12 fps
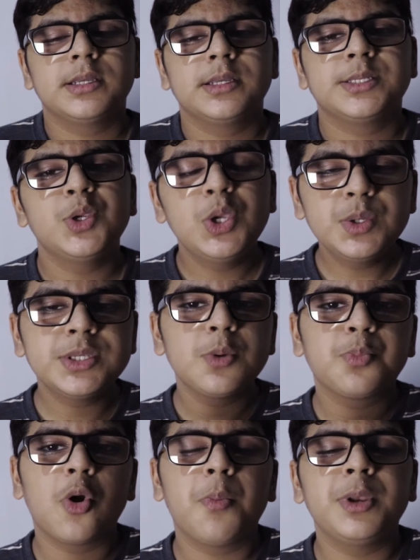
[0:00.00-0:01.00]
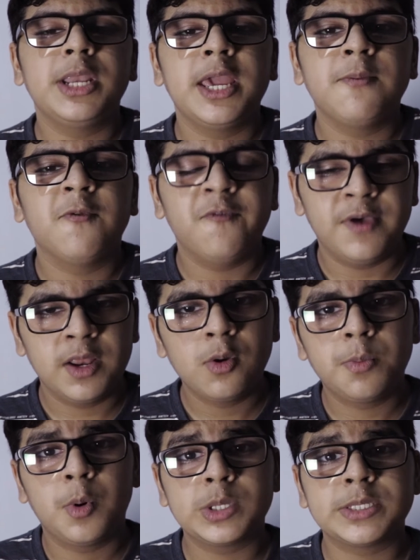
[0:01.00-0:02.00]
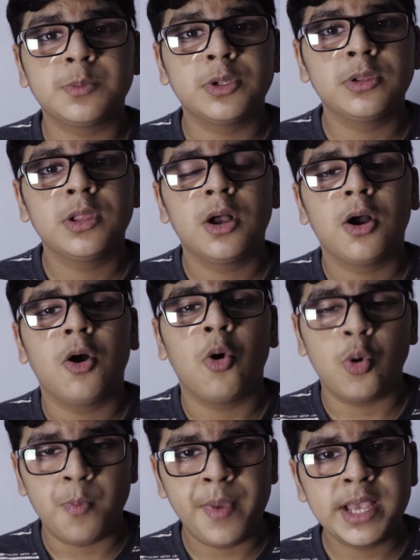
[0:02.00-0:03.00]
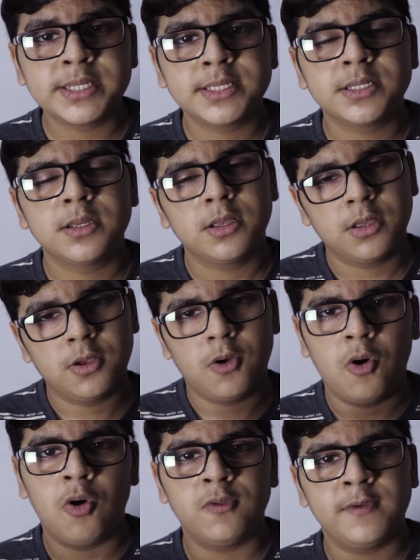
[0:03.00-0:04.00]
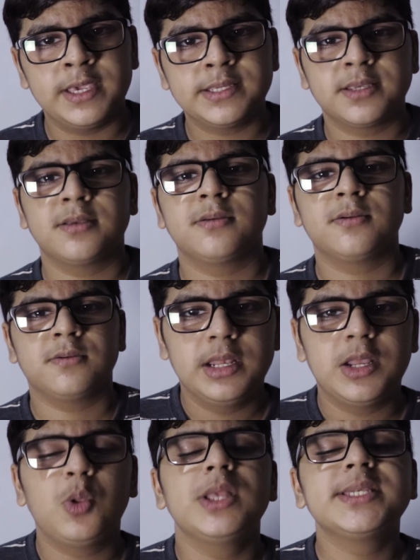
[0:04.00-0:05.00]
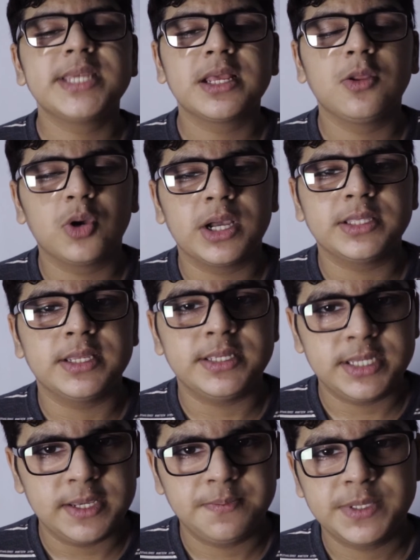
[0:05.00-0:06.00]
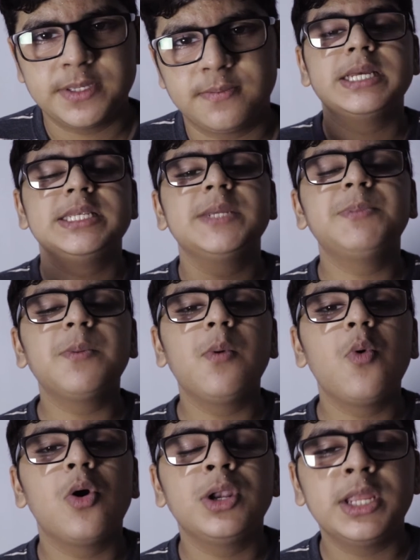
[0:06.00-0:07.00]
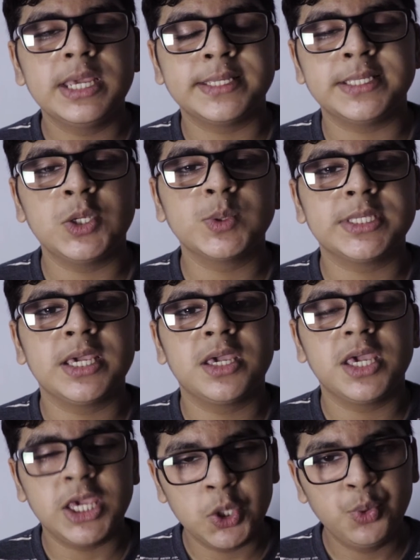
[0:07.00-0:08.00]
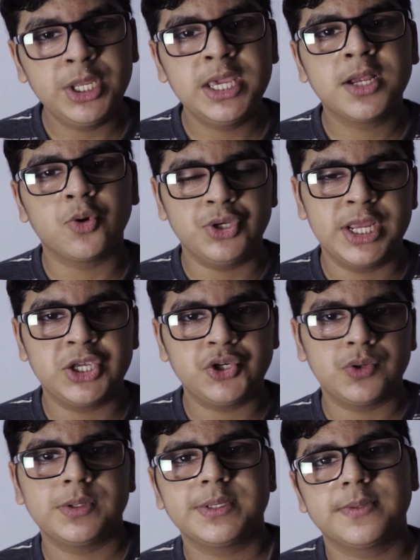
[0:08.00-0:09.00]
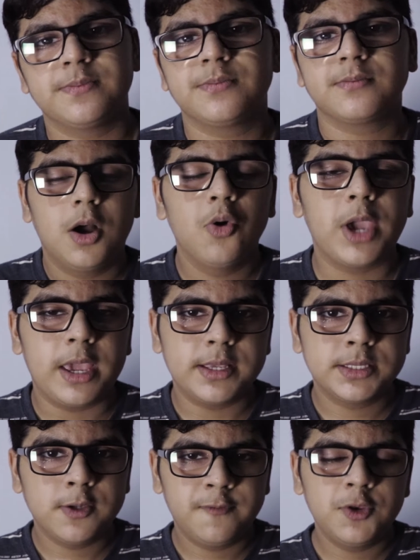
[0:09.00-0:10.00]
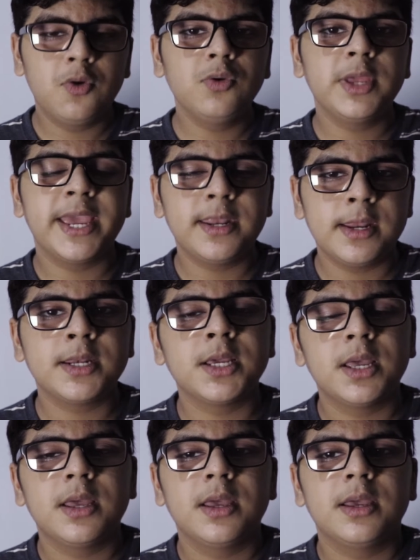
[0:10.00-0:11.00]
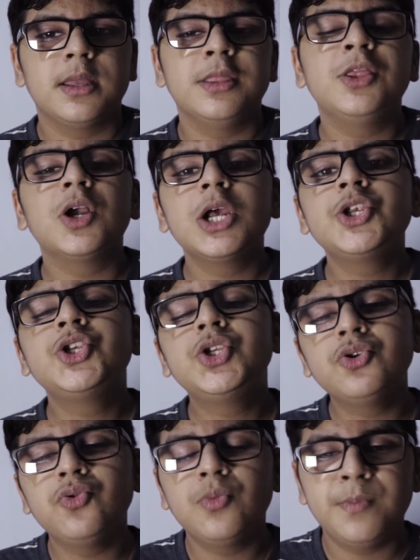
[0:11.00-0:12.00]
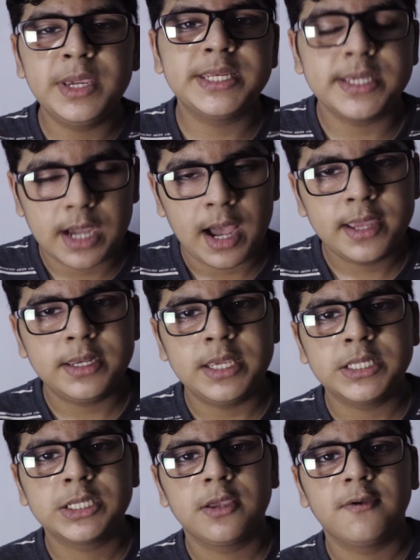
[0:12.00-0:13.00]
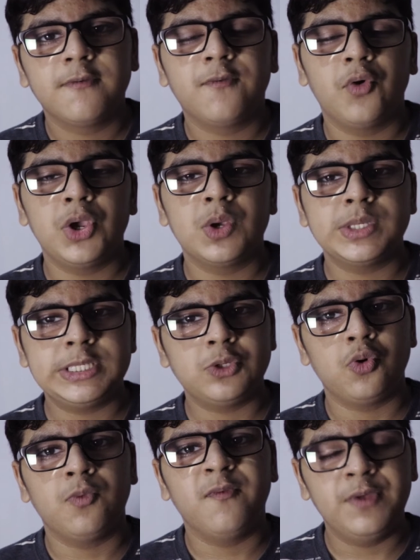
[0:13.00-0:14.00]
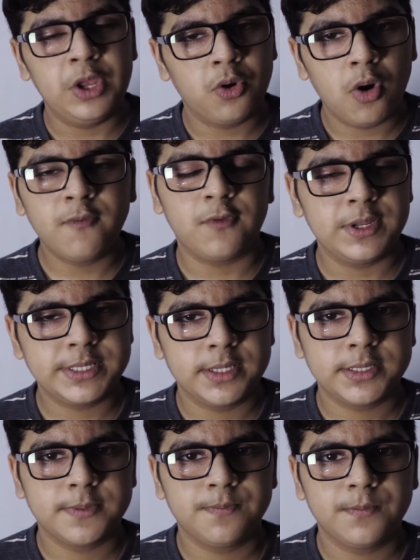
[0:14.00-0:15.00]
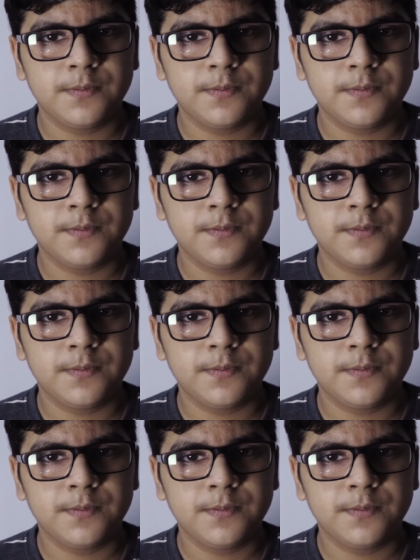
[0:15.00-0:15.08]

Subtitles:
So use your proper name whenever possible, or best, always. Now let's take a look at the tips. Tip number 1 is using unique credentials. Okay, so if you don't get it, there are two meeting IDs for your Zoom video conferences.